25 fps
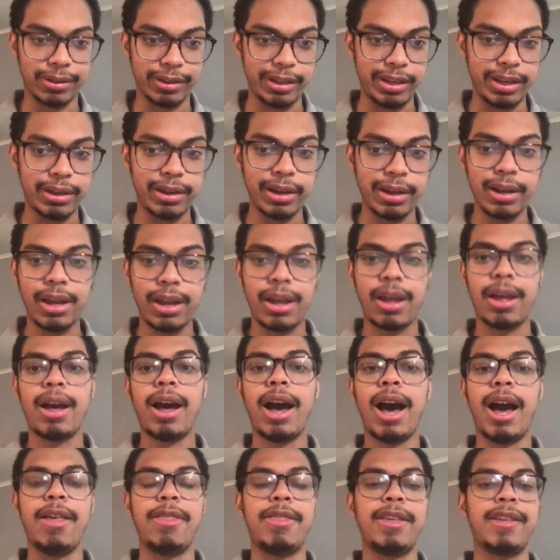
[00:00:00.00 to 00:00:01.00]
League.
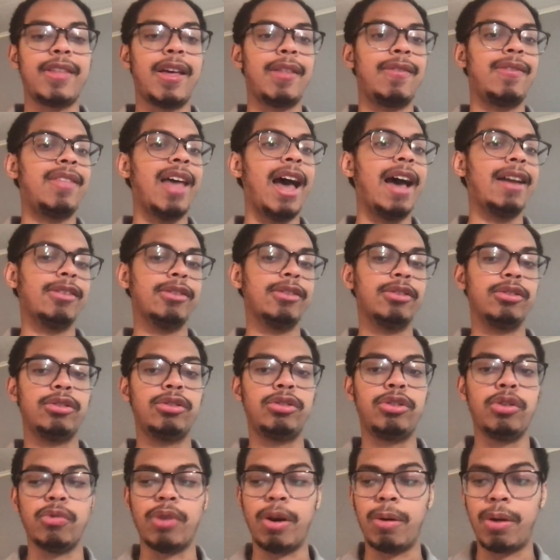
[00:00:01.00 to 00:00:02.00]
I think that that
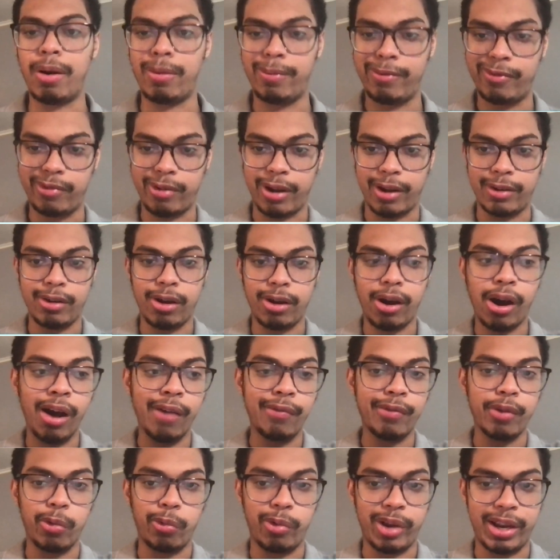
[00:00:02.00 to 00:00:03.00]
duo up front
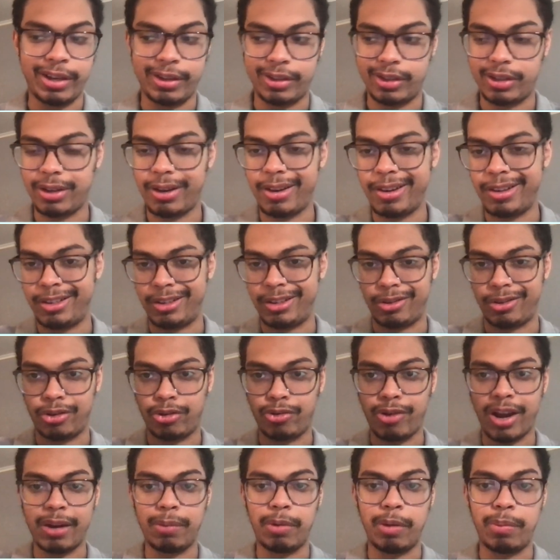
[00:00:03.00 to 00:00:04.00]
on the wings is an
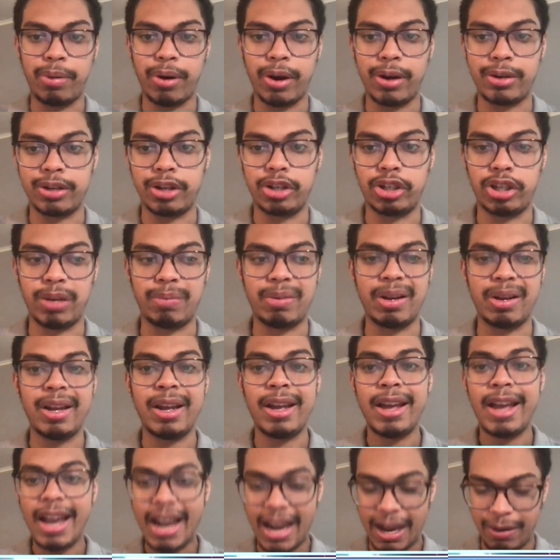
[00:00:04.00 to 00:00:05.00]
incredible partnership.
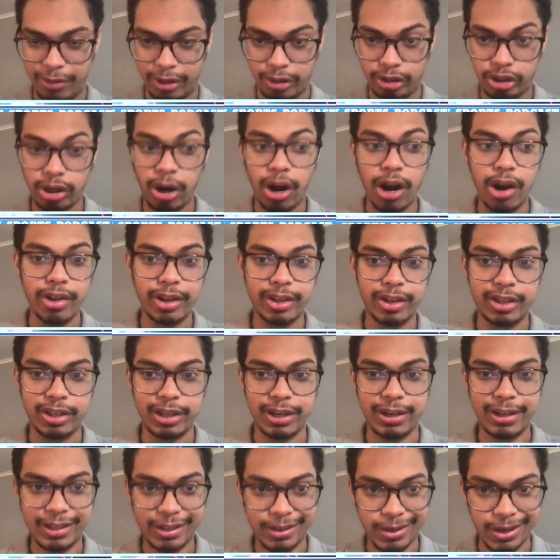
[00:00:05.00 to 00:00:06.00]
And
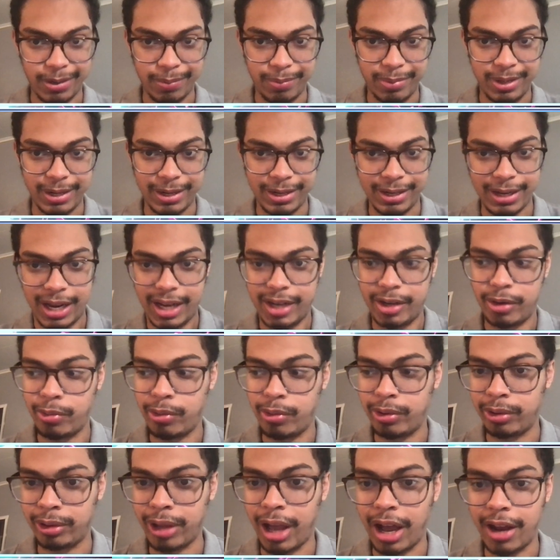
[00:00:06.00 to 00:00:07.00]
Richarlison is going to be a guy who
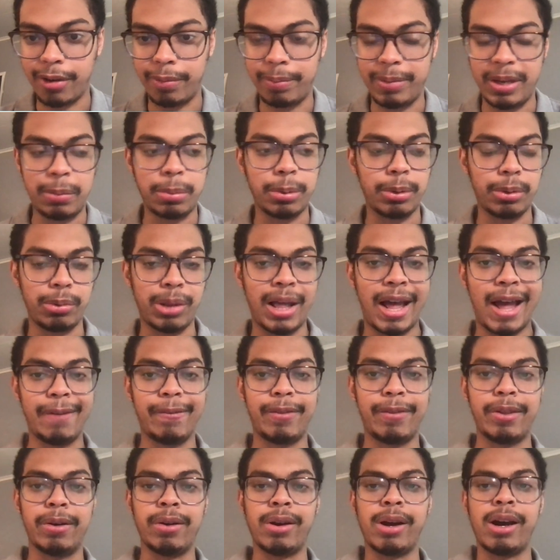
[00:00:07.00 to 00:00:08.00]
a lot of people will
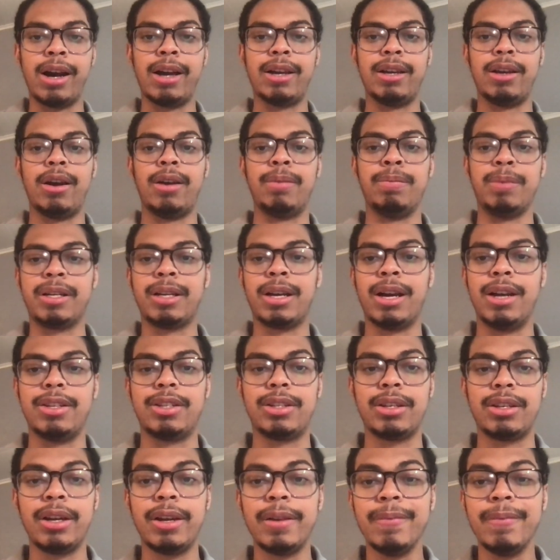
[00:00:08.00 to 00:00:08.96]
have their eye on because